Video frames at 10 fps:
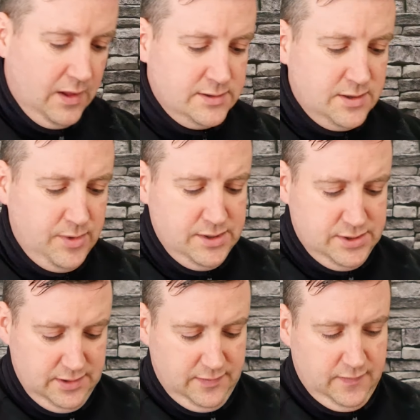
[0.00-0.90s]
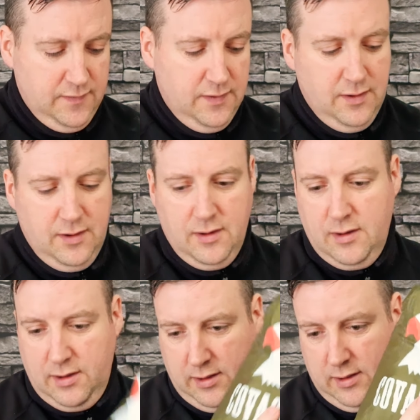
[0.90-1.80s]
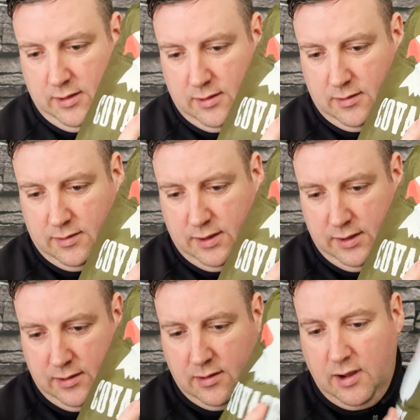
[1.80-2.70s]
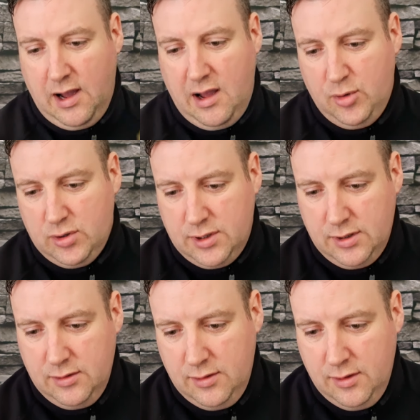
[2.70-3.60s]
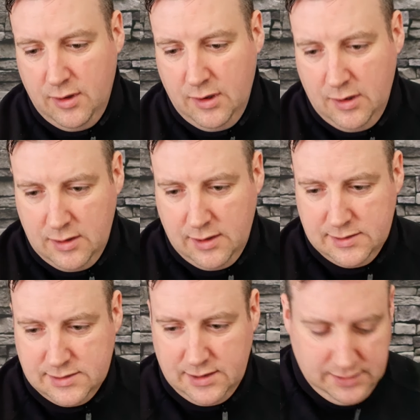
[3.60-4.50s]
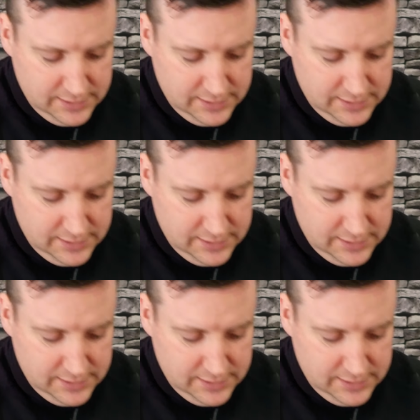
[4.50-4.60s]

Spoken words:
as I mentioned, the hammock is in